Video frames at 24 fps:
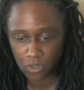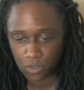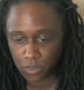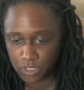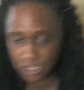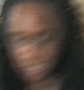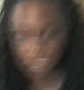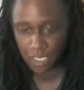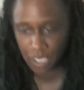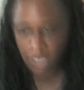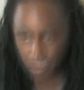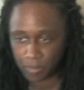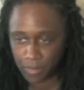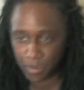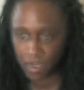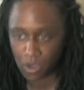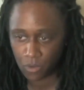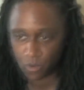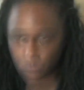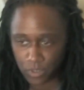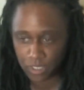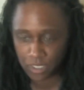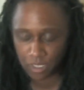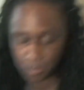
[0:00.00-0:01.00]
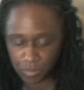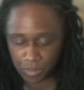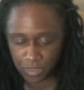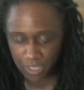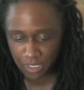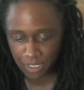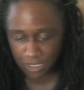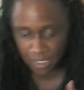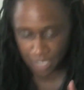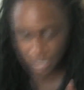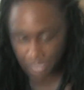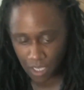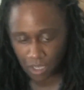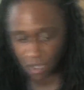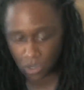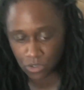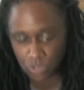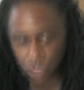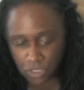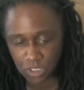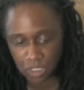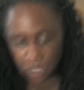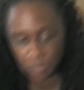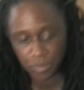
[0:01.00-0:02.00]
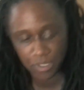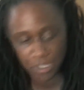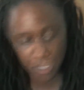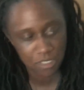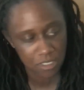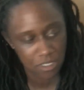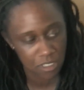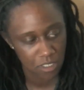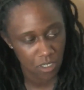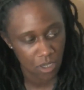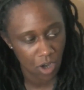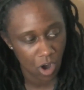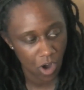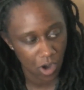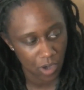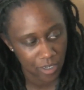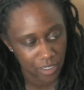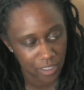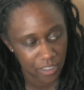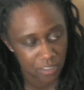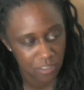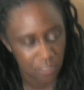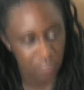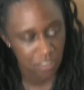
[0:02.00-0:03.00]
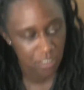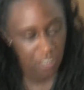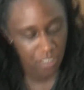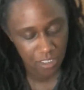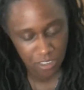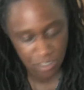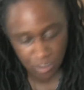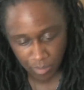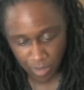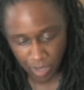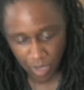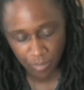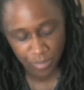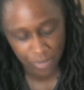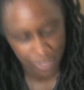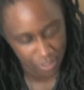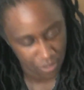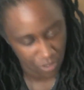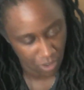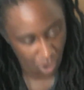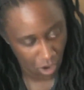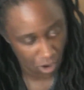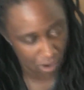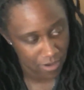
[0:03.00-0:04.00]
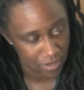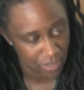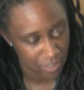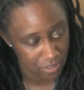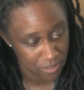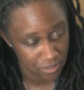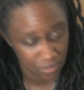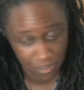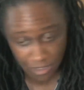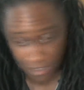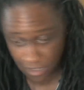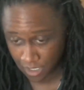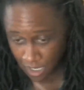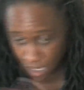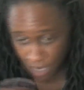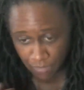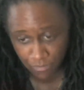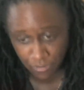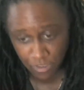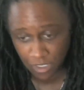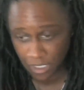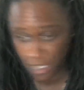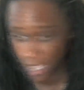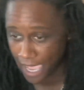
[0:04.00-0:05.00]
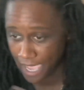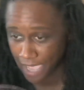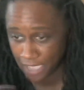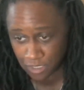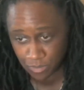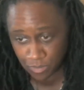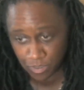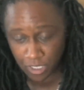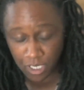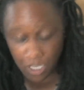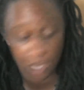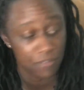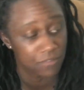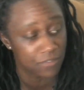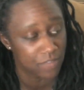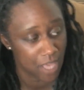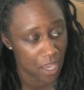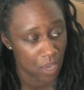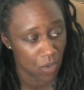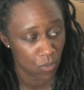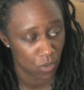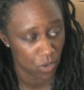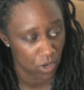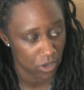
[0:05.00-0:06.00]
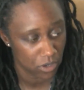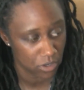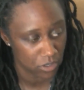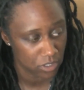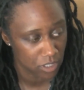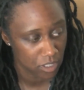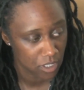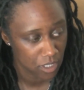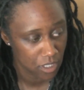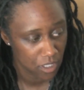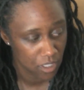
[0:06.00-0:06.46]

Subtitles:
So it's not about really being an LGBT artist, it's about being an artist in every aspect of that word.